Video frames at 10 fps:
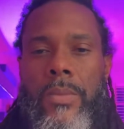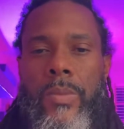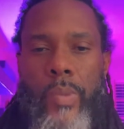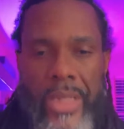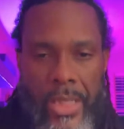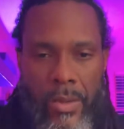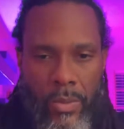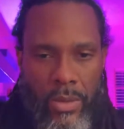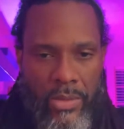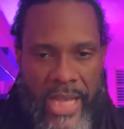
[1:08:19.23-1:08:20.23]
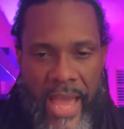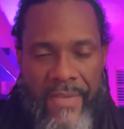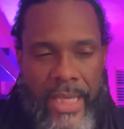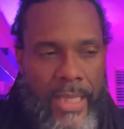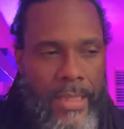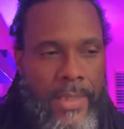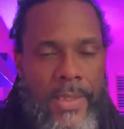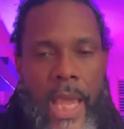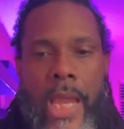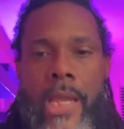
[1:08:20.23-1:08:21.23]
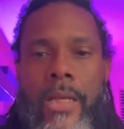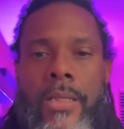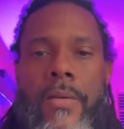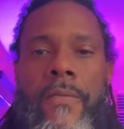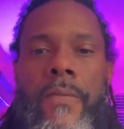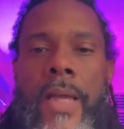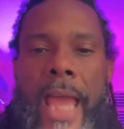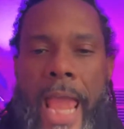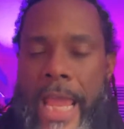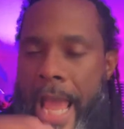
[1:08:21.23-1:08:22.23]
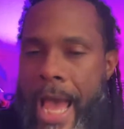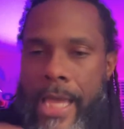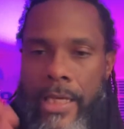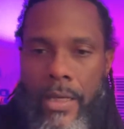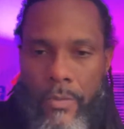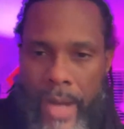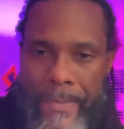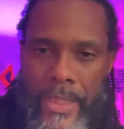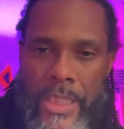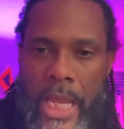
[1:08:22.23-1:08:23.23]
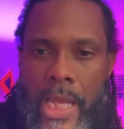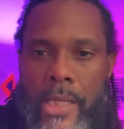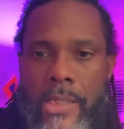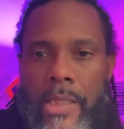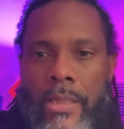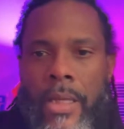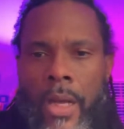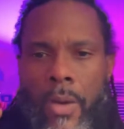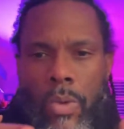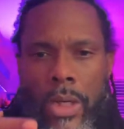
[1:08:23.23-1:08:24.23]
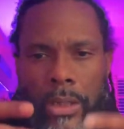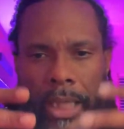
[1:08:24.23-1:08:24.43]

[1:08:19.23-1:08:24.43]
we will navigate this age of AI and rapid change, and we'll